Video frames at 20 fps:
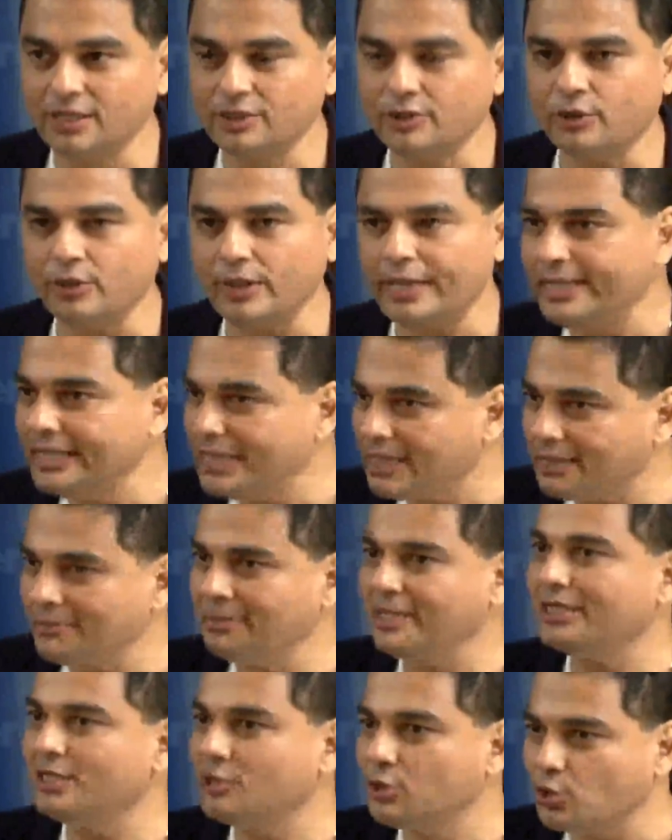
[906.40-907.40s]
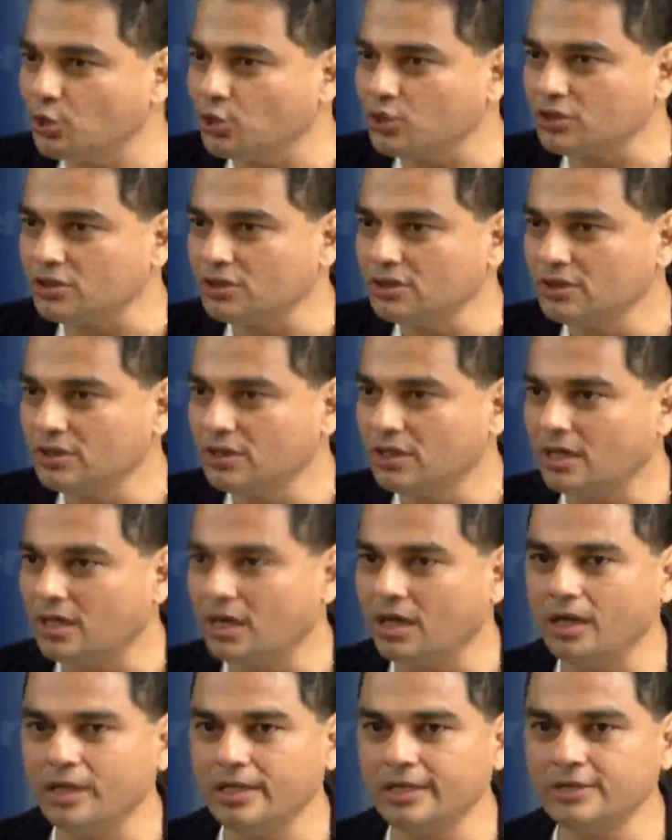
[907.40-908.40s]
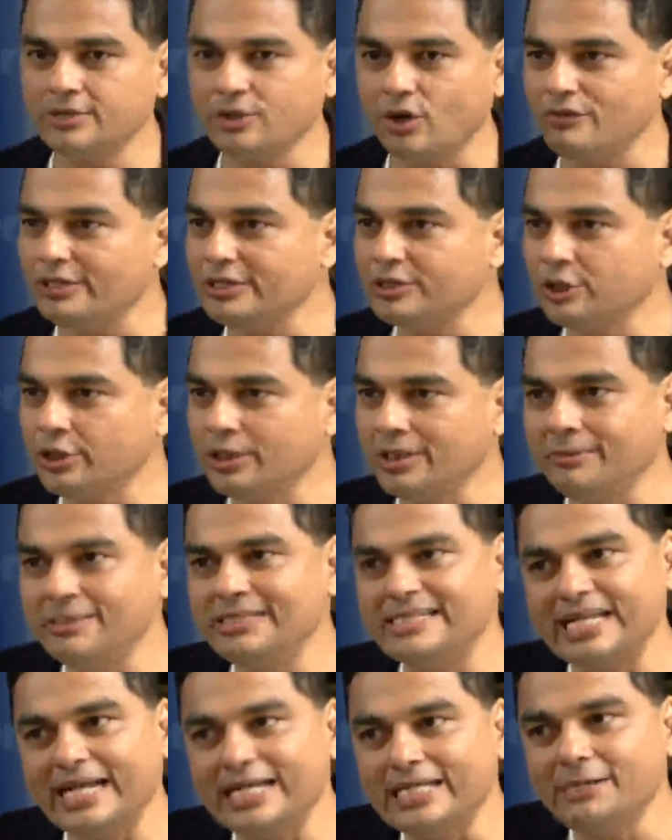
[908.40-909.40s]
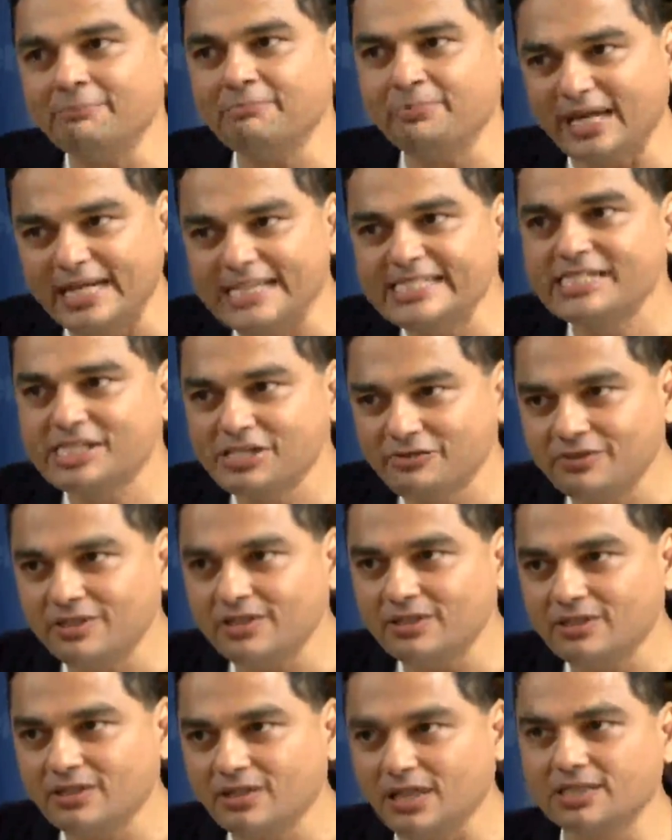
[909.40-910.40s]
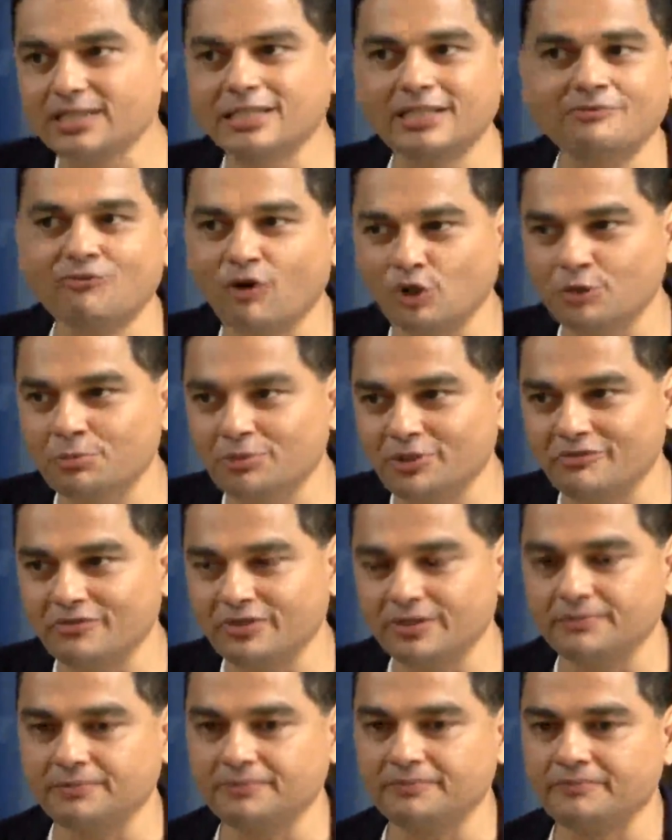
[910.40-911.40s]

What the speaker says: So incremental growth is always going to be slightly price driven rather than volume driven.